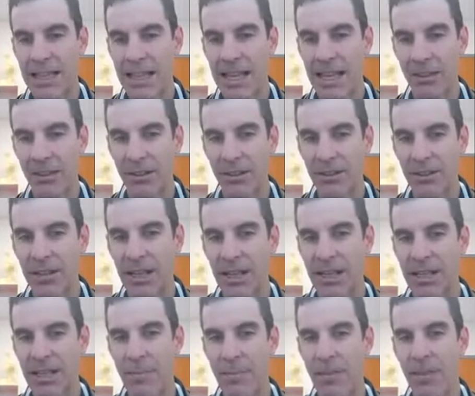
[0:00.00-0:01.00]
tilt
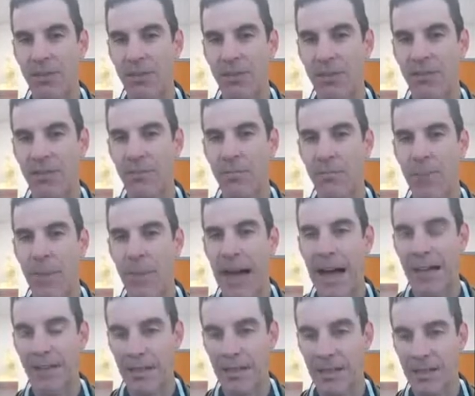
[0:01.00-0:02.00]
is a measure of
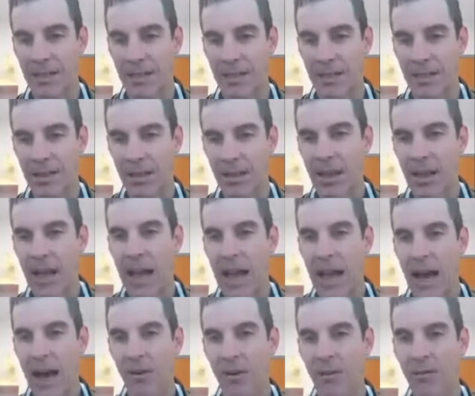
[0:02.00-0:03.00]
balance.
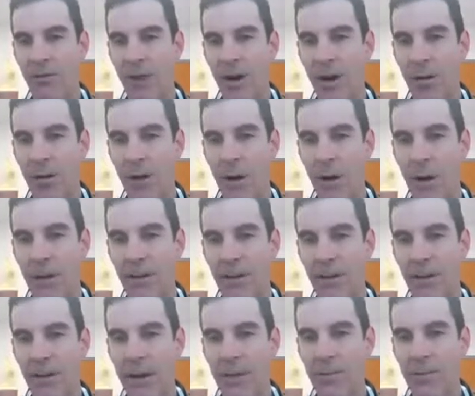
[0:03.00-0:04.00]
How far away
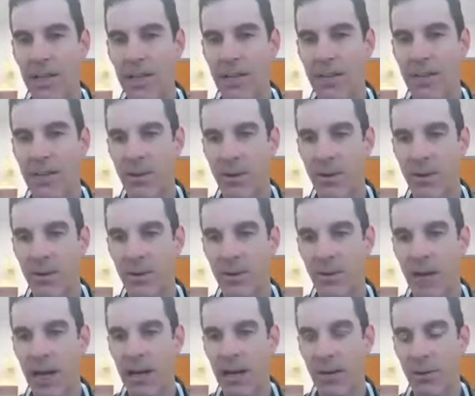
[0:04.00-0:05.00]
from this vertical
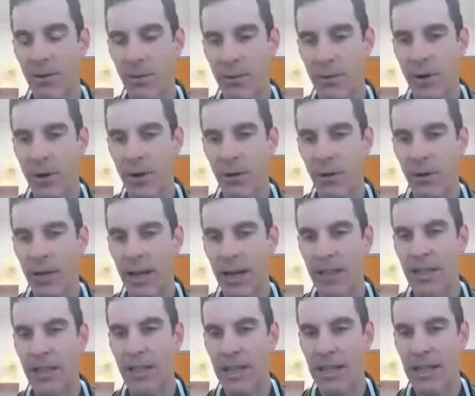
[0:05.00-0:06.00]
line through your
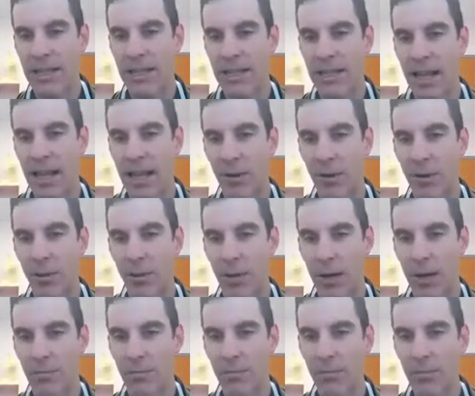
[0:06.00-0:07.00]
legs is
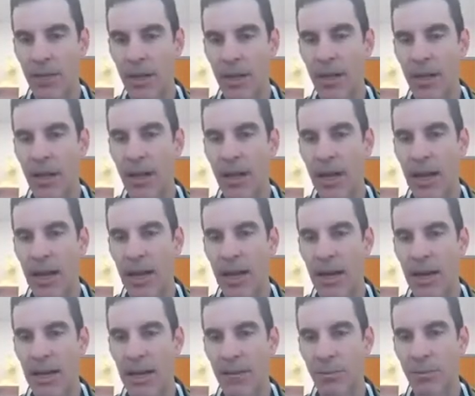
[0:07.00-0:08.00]
L1?
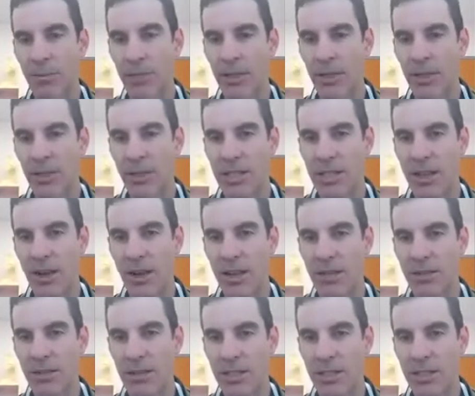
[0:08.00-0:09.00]
And what you'll see
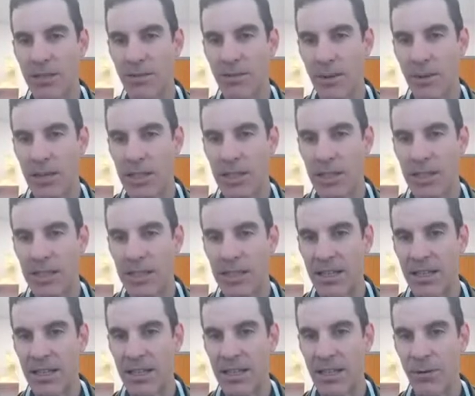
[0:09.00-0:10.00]
also is if we did
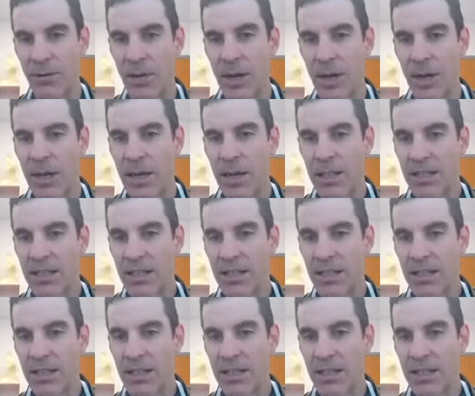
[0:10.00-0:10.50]
C2,